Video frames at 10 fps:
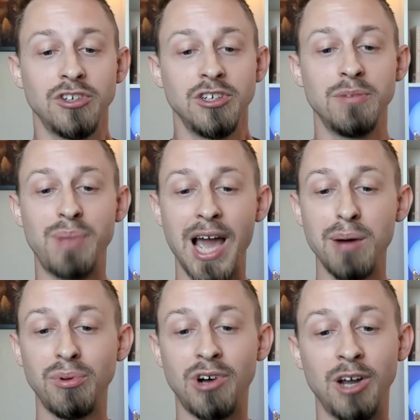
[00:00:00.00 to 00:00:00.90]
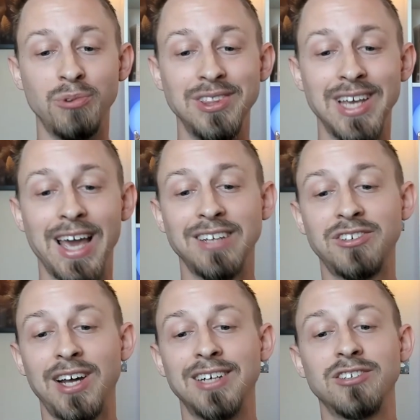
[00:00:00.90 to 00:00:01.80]
to Babylon, when the
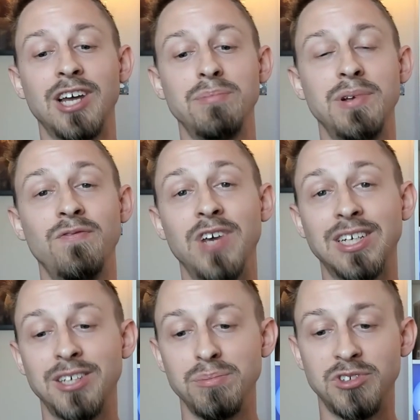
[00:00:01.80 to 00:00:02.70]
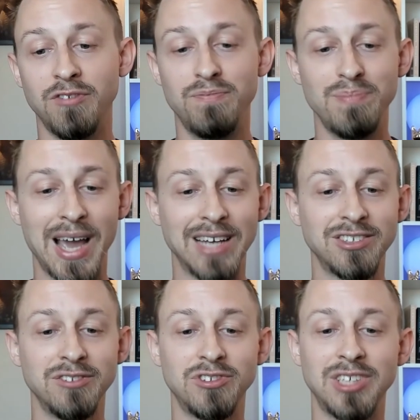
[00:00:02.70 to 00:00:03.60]
exiles had been victims of
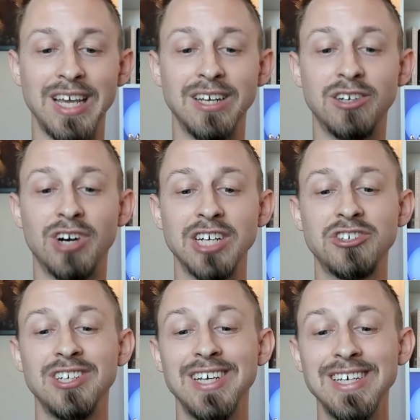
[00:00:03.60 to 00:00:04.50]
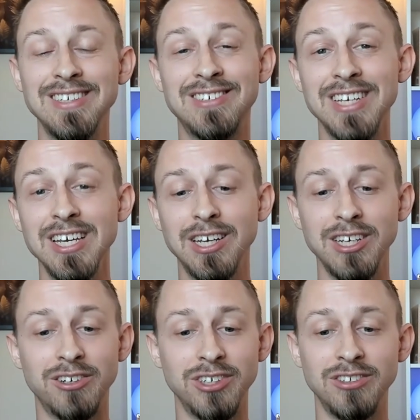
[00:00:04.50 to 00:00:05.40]
massive state aggression,
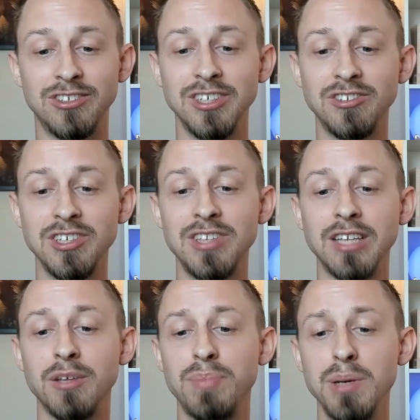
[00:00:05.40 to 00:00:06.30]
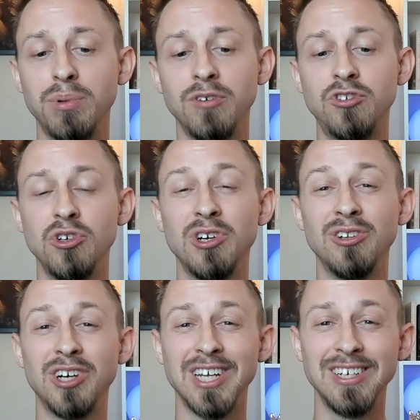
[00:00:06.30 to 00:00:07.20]
Ezekiel insisted that the people of Judah
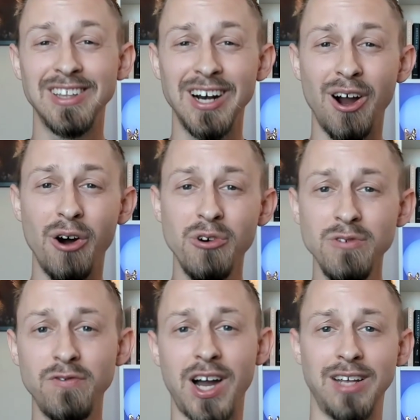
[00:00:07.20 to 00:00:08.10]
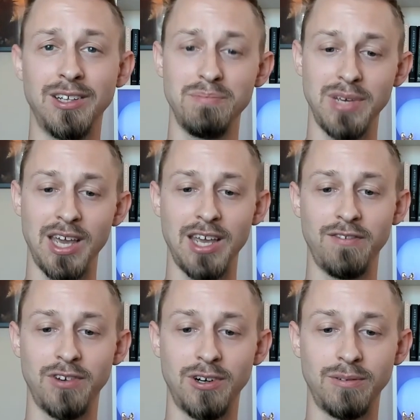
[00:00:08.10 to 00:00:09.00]
look into their own violent
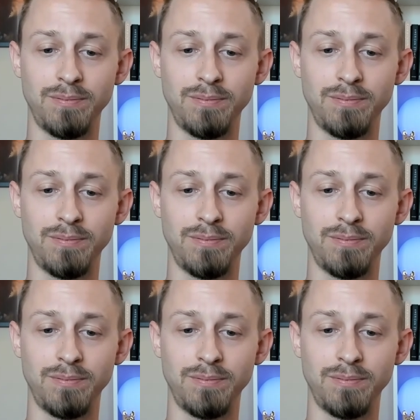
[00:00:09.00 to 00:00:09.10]
behavior.